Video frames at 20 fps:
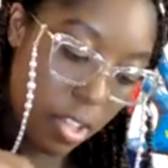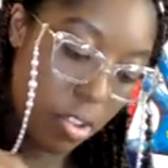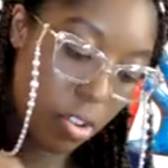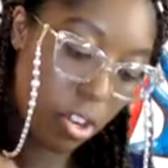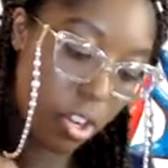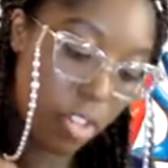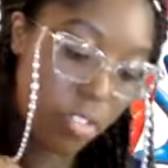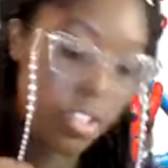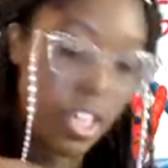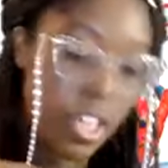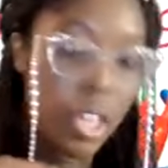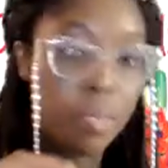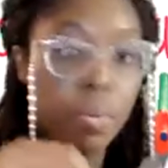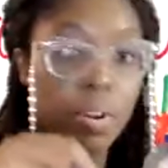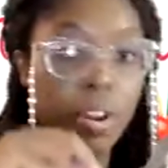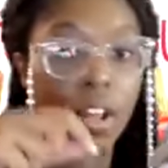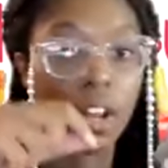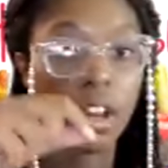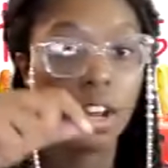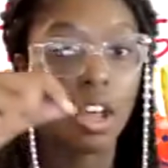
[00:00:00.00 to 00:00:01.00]
you're gonna tape
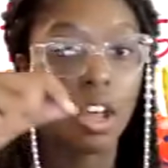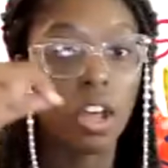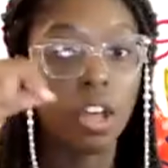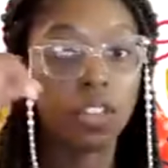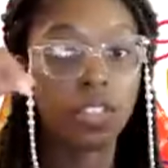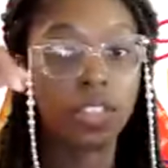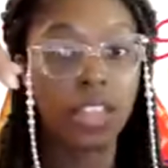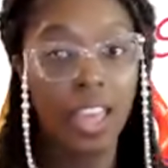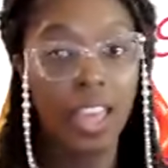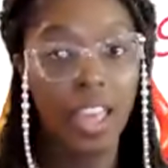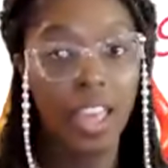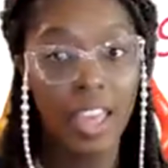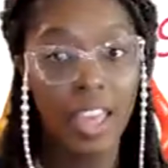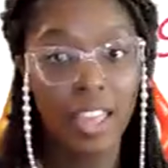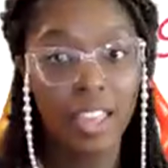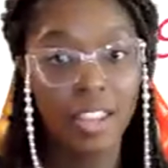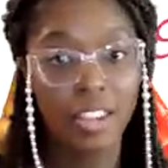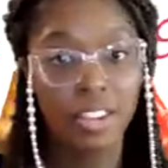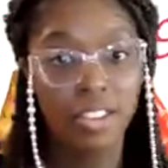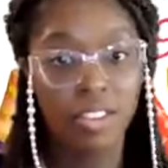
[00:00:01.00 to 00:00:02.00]
it along the
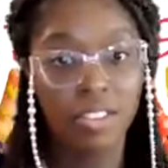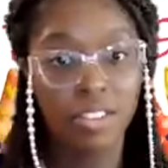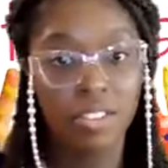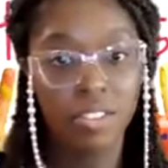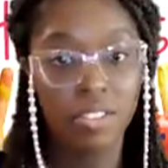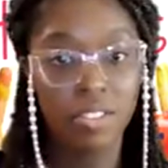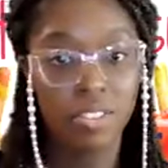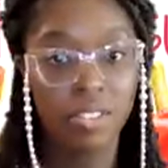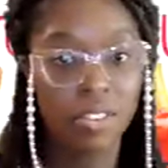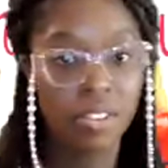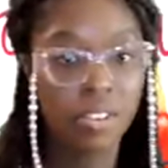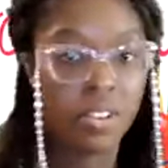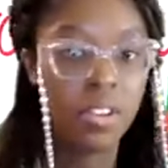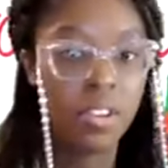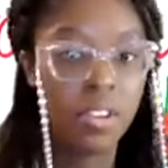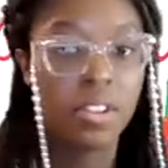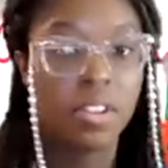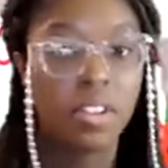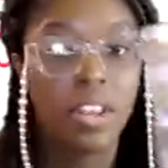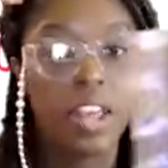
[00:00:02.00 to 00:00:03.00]
ends,
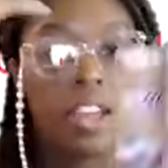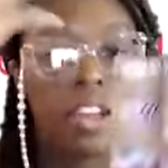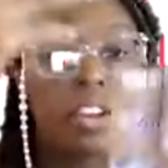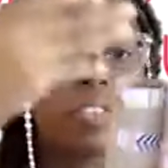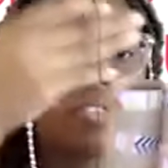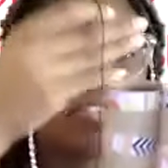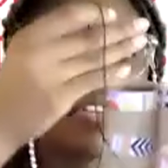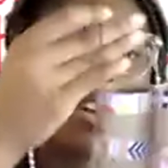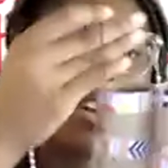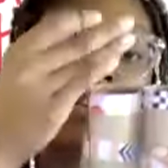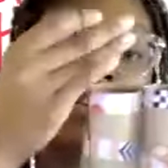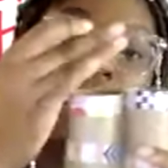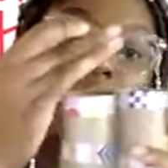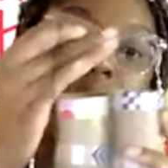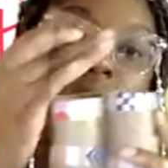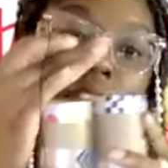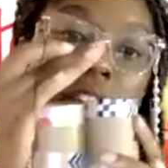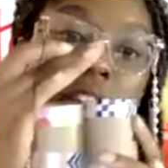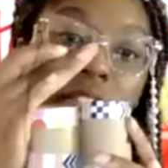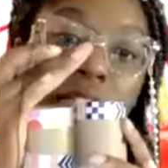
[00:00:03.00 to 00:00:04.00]
like around
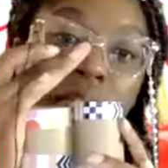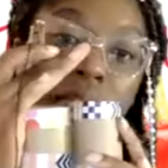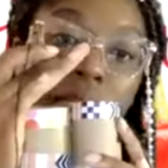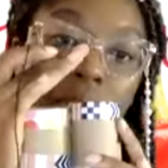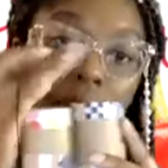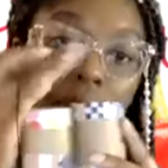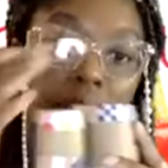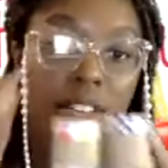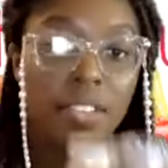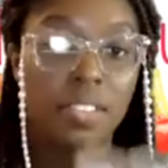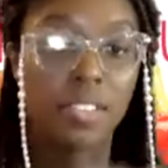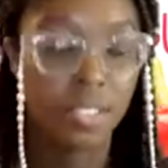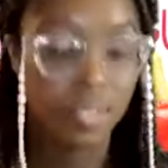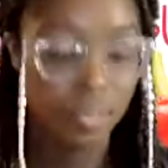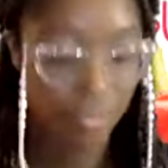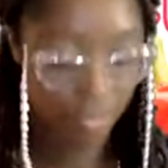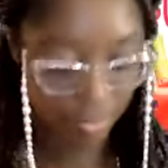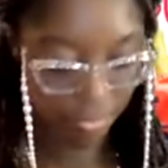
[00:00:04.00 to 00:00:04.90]
these 2 ends.